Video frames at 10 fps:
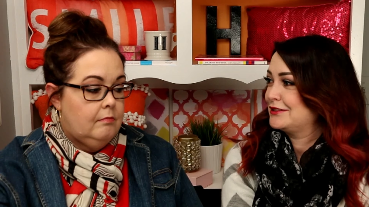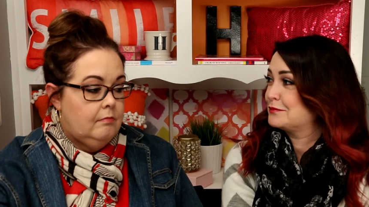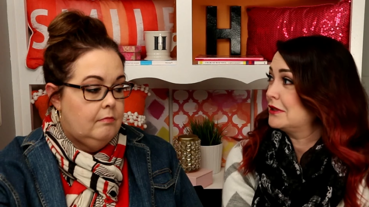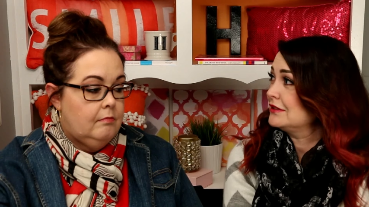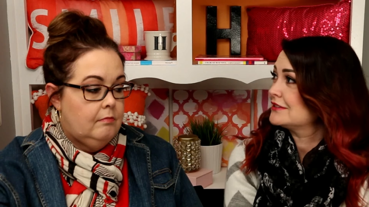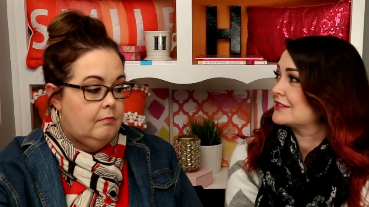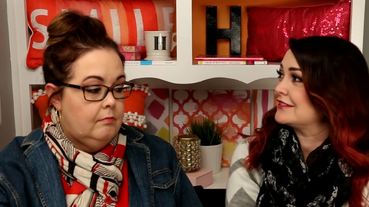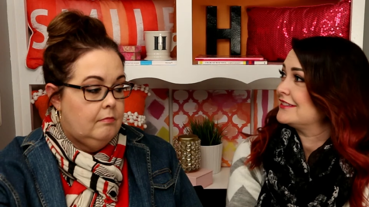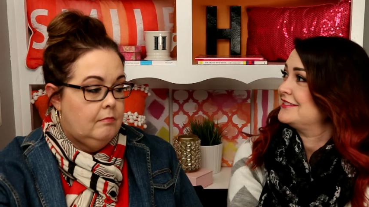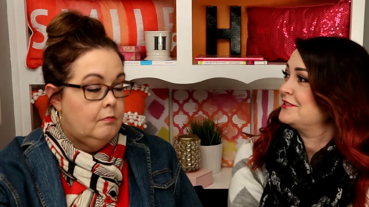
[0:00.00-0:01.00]
Speaker 1: Your bun looks
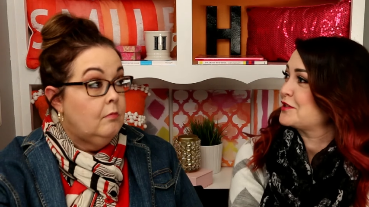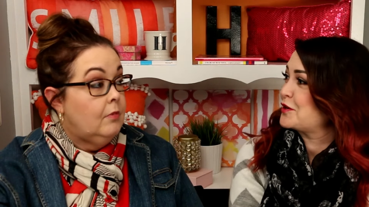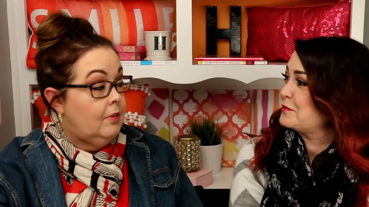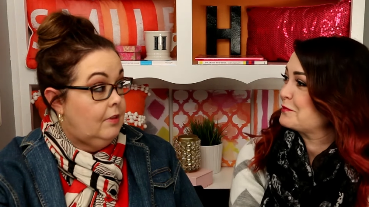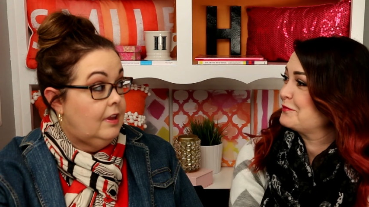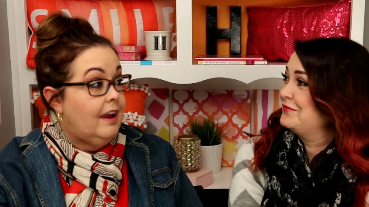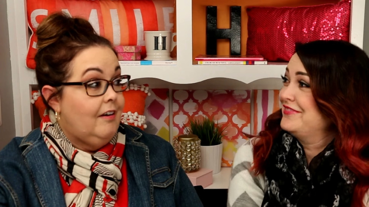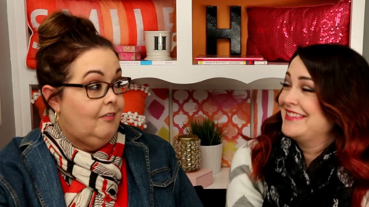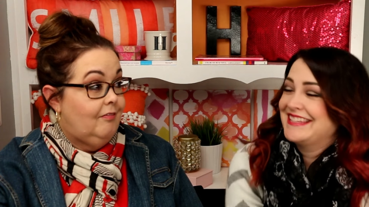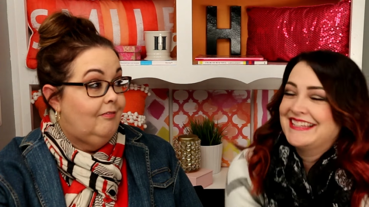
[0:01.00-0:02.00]
good. Yeah.